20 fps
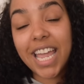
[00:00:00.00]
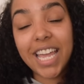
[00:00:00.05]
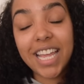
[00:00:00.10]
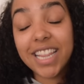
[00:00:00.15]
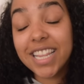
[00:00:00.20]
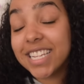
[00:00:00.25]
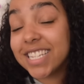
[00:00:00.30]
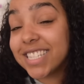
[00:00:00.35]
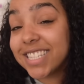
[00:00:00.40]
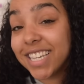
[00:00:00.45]

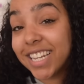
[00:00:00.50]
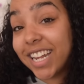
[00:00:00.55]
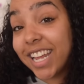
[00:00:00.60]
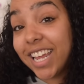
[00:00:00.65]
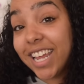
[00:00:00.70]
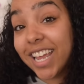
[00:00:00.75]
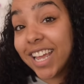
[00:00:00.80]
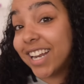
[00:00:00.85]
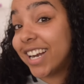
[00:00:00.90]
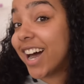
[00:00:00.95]
in the
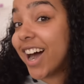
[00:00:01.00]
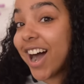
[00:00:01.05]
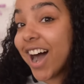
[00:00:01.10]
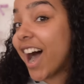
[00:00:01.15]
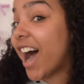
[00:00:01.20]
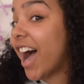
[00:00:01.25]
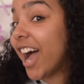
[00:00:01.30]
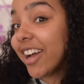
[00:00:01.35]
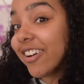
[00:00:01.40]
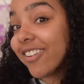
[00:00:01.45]
city in a
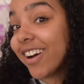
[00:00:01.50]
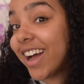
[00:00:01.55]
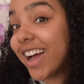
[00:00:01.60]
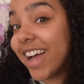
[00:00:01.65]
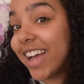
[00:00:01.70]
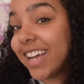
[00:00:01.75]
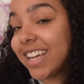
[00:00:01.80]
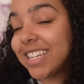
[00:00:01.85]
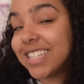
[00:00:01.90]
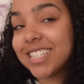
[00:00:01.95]
high
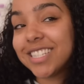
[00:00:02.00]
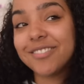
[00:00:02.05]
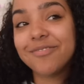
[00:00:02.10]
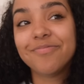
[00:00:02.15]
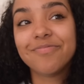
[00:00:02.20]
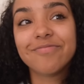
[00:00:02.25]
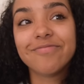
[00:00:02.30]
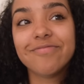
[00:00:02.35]
rise,